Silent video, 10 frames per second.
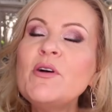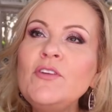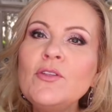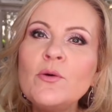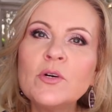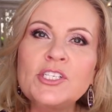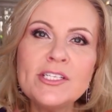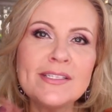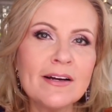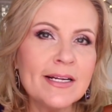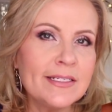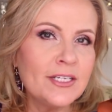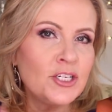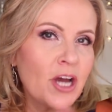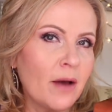of you that were just starting to
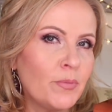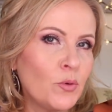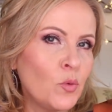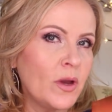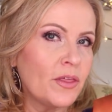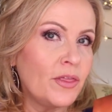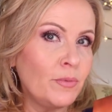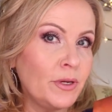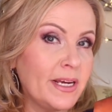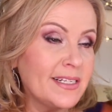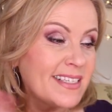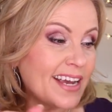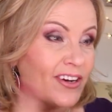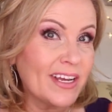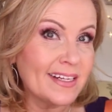shop with the Beauty
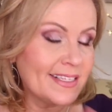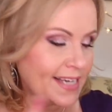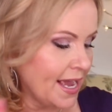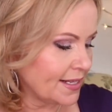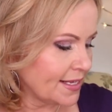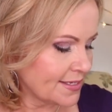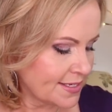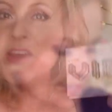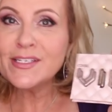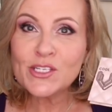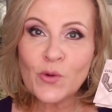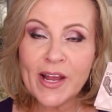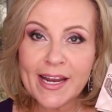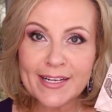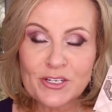Insider can snag this. This
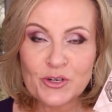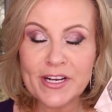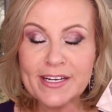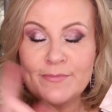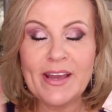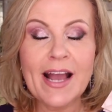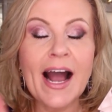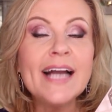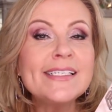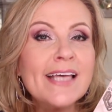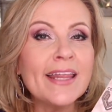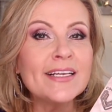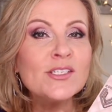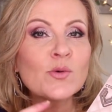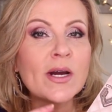one intrigued me. I saw
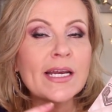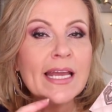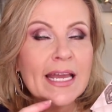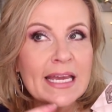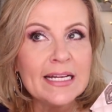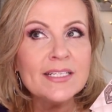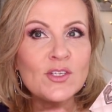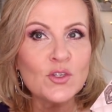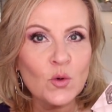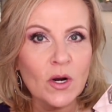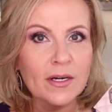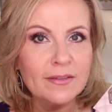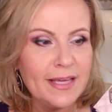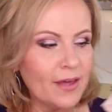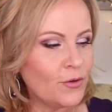this one in store
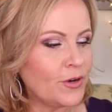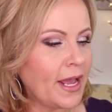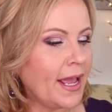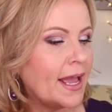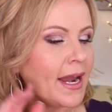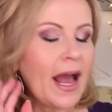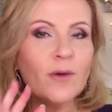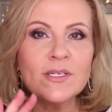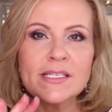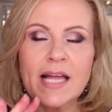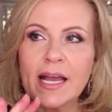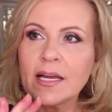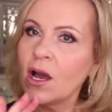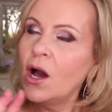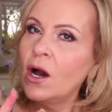the other day, and I was
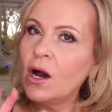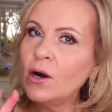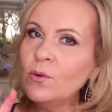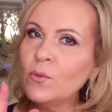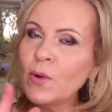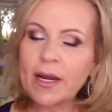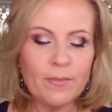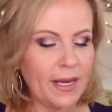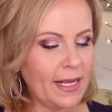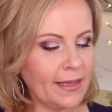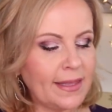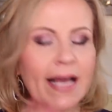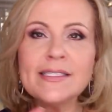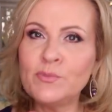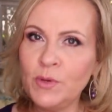like, oh, wait a minute,
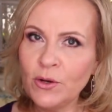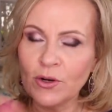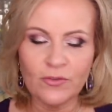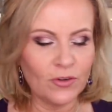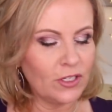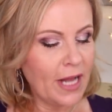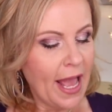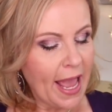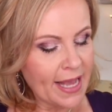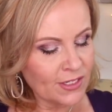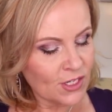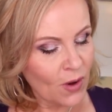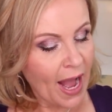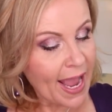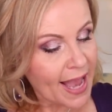that's beautiful. And
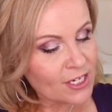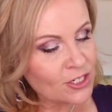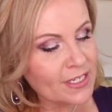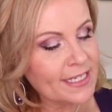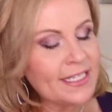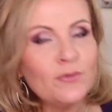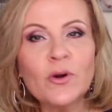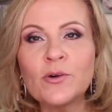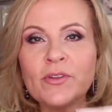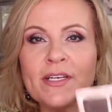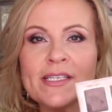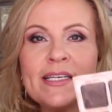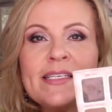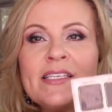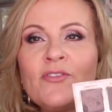so I actually did work with this.
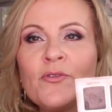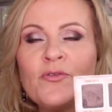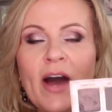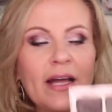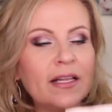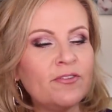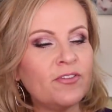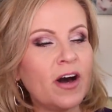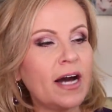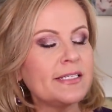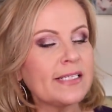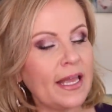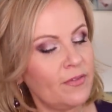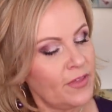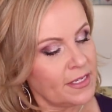This is from Violet Voss,
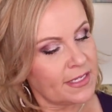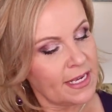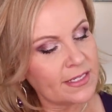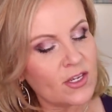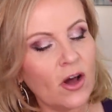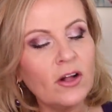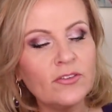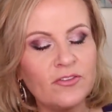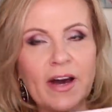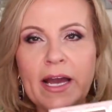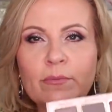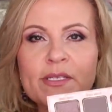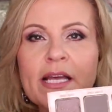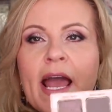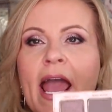and this is called
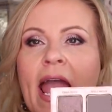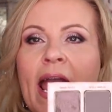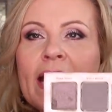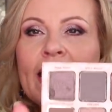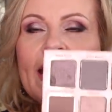Vibes, and